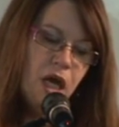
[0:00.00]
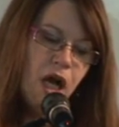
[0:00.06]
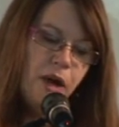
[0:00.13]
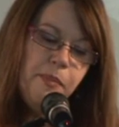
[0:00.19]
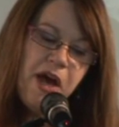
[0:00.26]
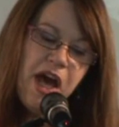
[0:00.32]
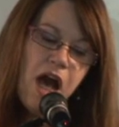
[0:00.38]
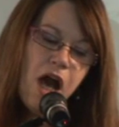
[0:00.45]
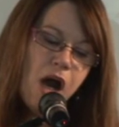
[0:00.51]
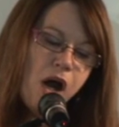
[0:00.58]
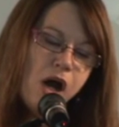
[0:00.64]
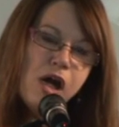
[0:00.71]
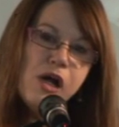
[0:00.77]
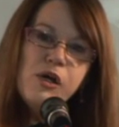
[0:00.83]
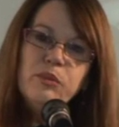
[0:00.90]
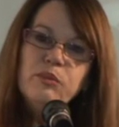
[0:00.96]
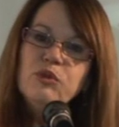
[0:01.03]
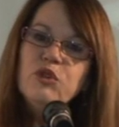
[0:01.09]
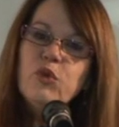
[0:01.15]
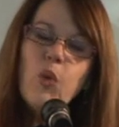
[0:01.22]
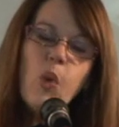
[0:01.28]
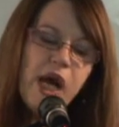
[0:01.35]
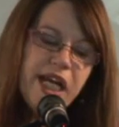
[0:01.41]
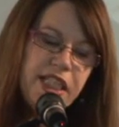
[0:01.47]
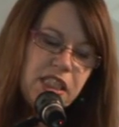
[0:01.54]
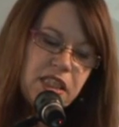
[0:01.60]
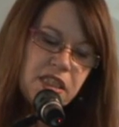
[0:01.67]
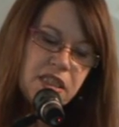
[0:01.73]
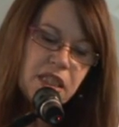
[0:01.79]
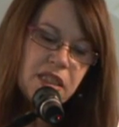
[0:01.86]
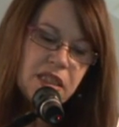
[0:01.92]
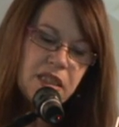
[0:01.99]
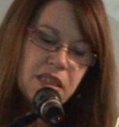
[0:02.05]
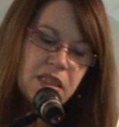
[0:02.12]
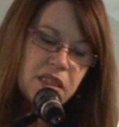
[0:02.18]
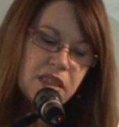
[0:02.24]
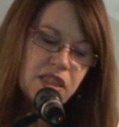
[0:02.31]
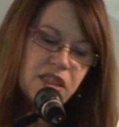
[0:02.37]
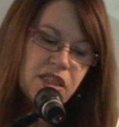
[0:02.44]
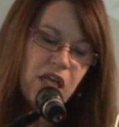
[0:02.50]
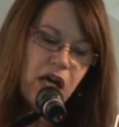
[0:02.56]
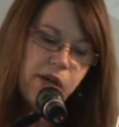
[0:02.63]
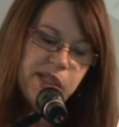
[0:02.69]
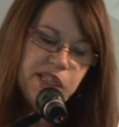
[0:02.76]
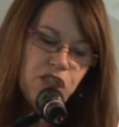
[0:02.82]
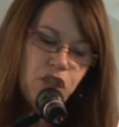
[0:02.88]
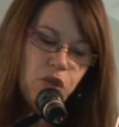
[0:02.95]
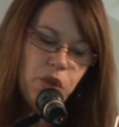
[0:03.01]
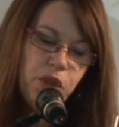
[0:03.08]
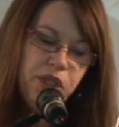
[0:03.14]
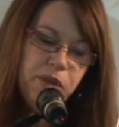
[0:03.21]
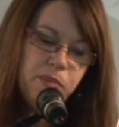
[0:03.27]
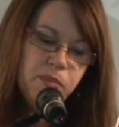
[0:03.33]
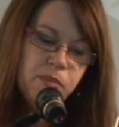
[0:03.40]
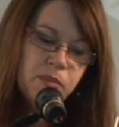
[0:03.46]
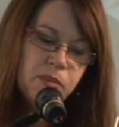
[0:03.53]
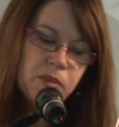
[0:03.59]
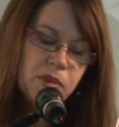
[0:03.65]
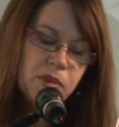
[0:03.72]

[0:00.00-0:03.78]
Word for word: her bare arms white as soured cream.